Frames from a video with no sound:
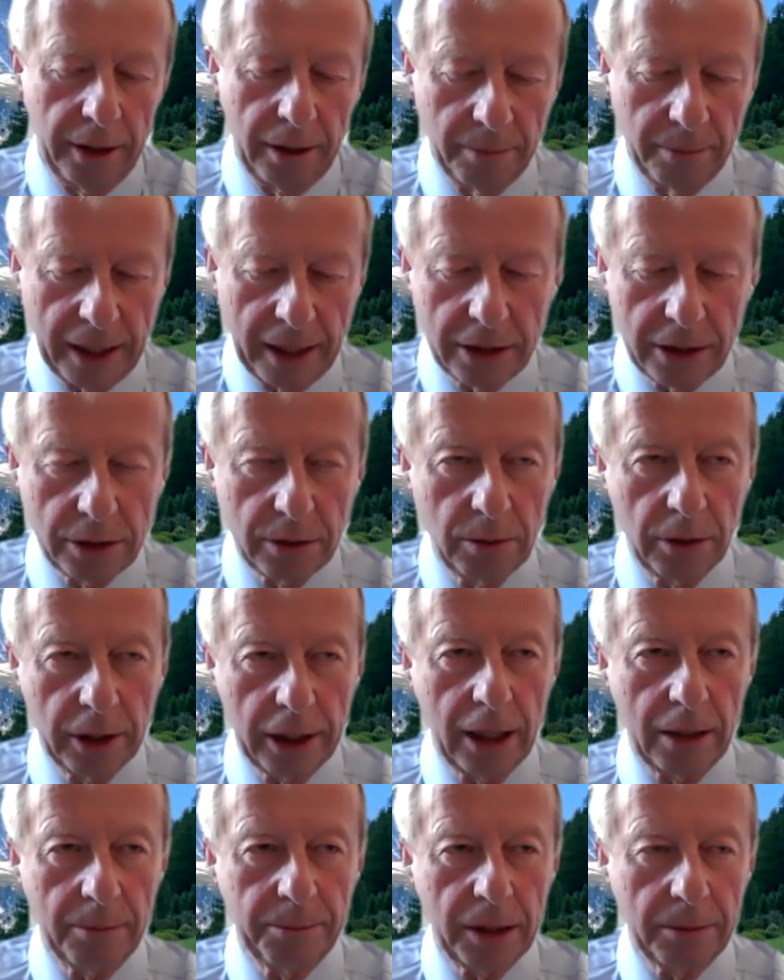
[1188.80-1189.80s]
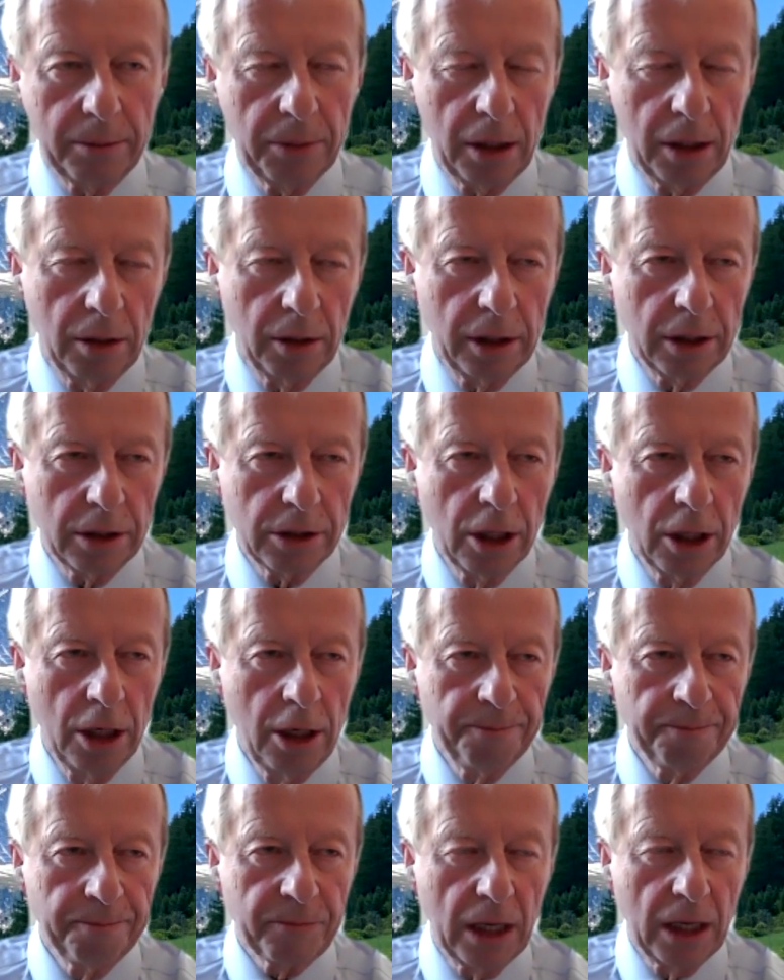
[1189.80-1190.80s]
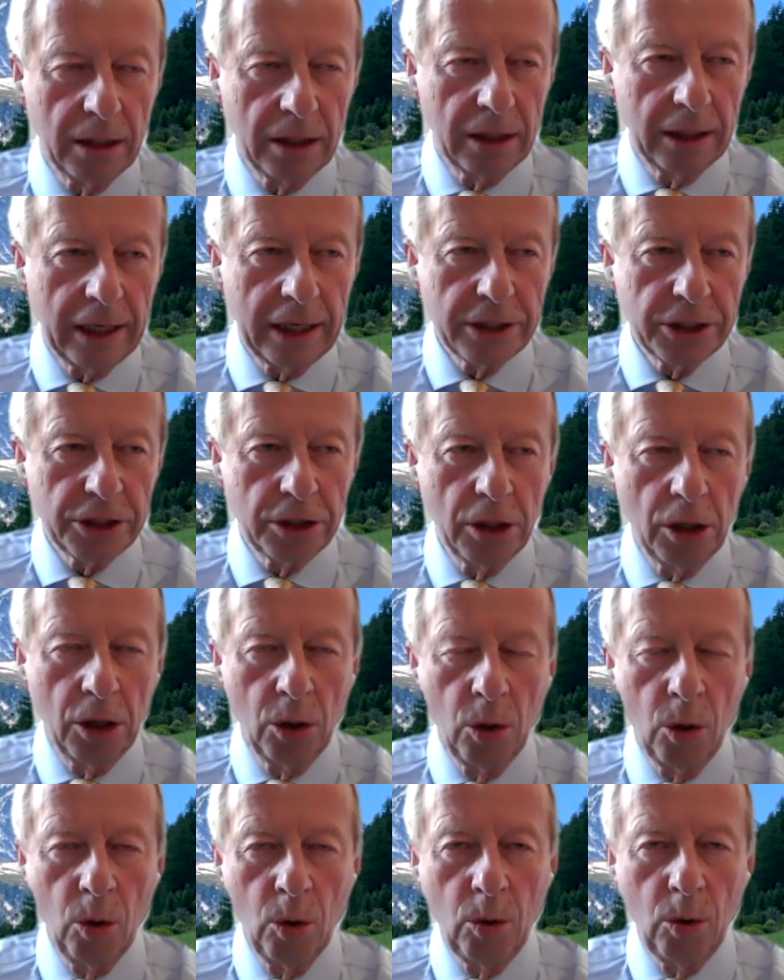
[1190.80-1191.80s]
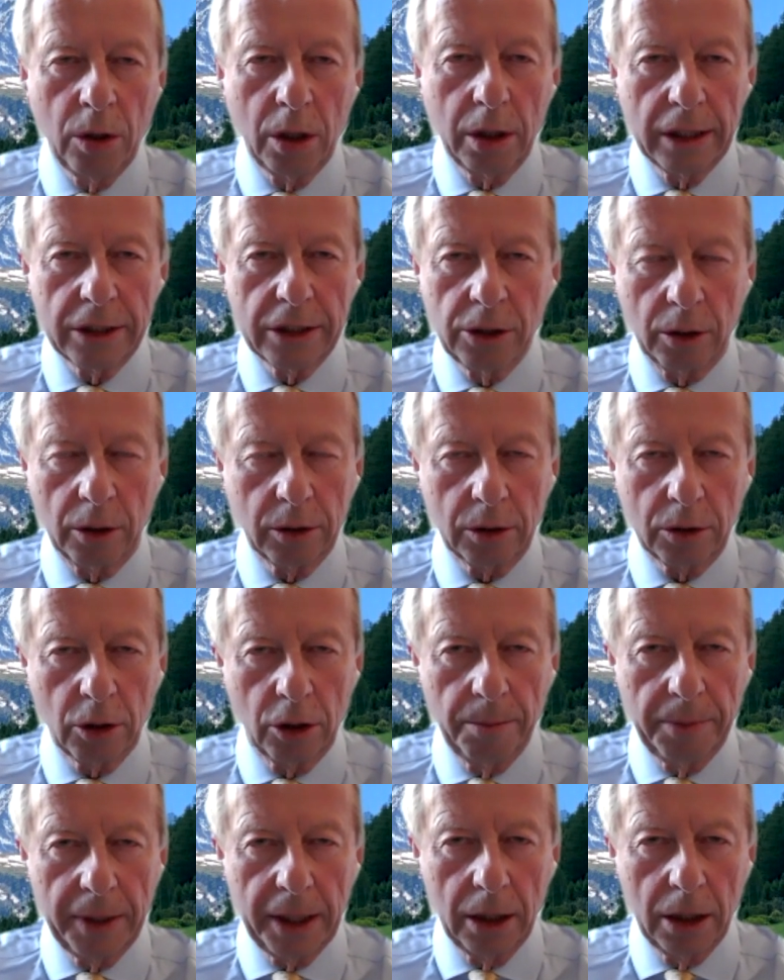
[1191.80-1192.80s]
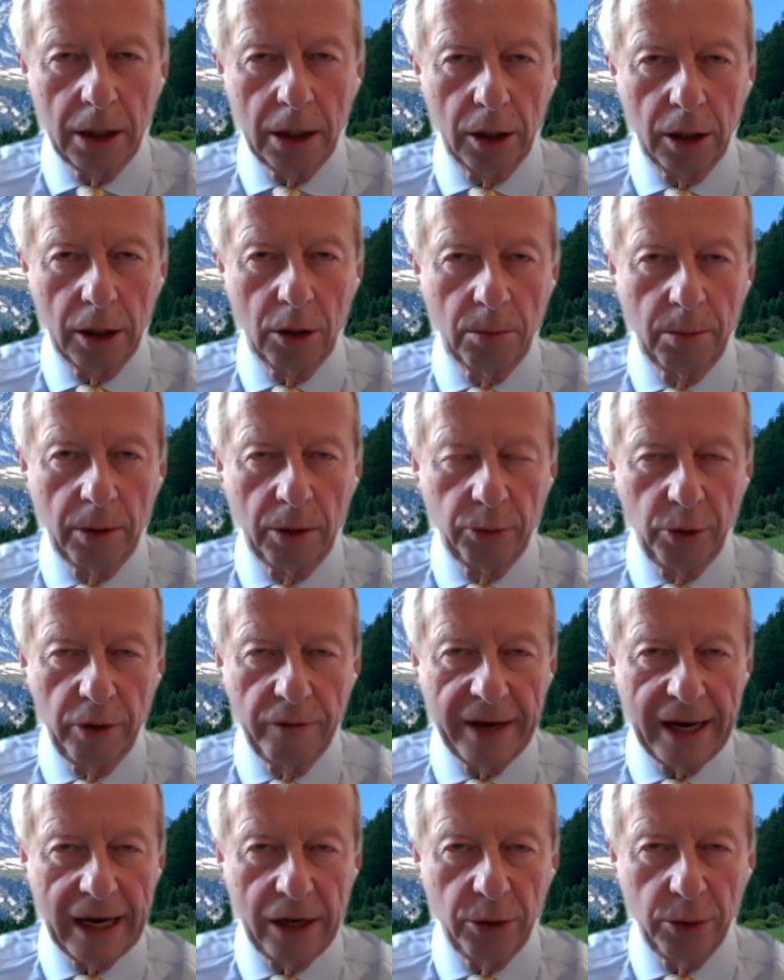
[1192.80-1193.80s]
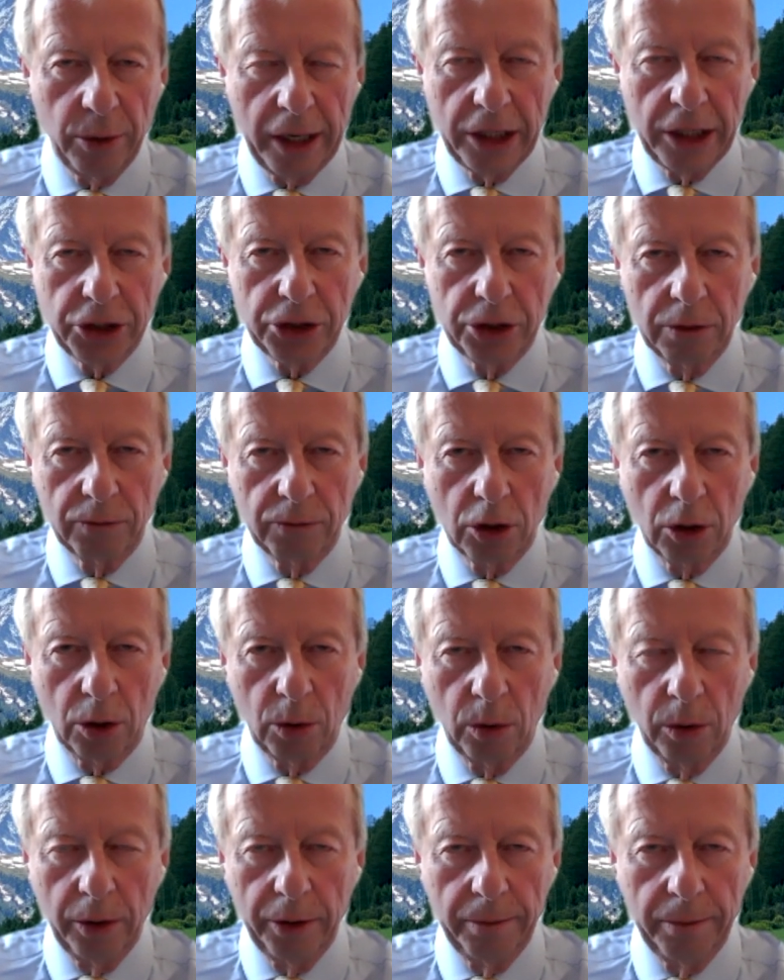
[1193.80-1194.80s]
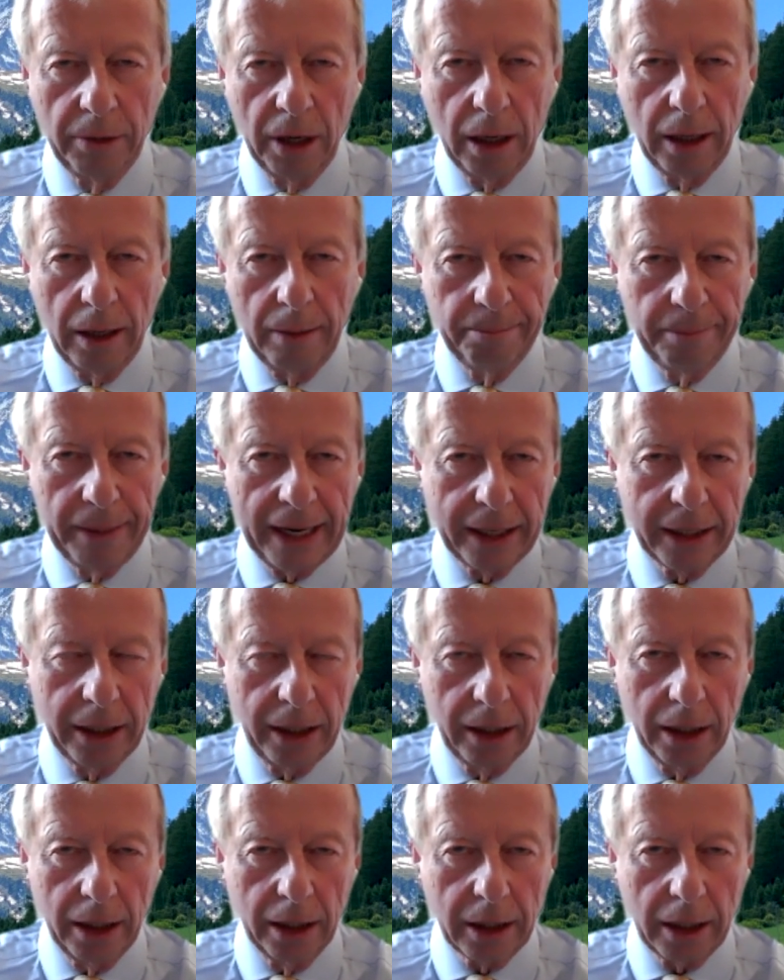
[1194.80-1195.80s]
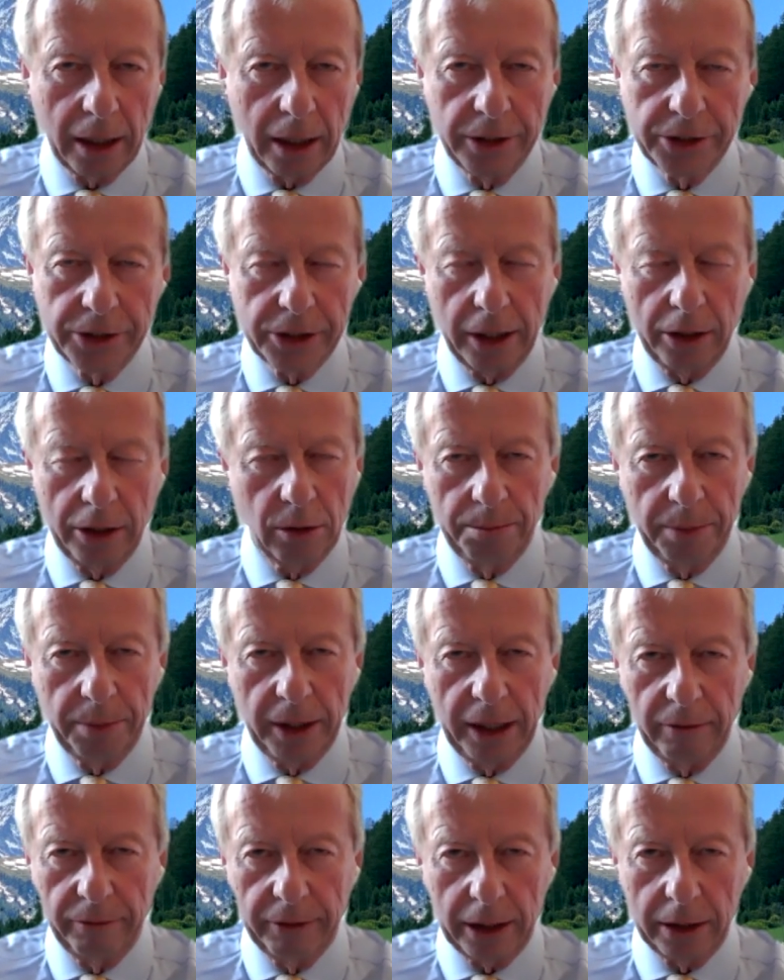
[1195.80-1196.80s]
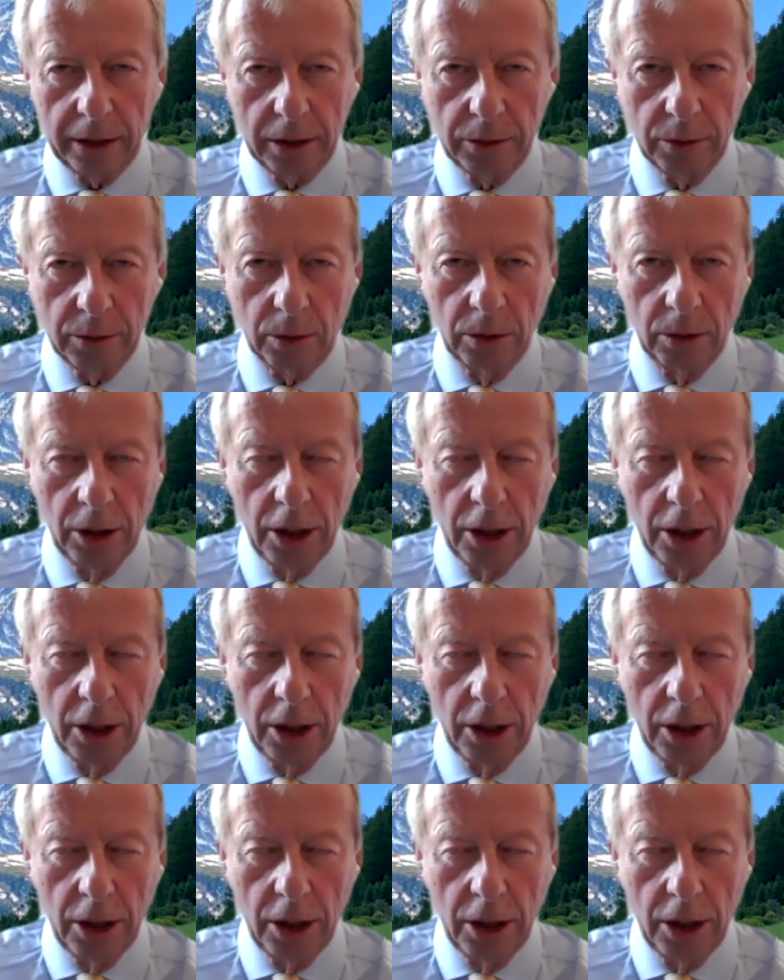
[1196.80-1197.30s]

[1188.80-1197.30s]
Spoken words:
They might do that, but you know, this, there's not going to be a global revaluation of gold backing a currency. I don't believe that at all.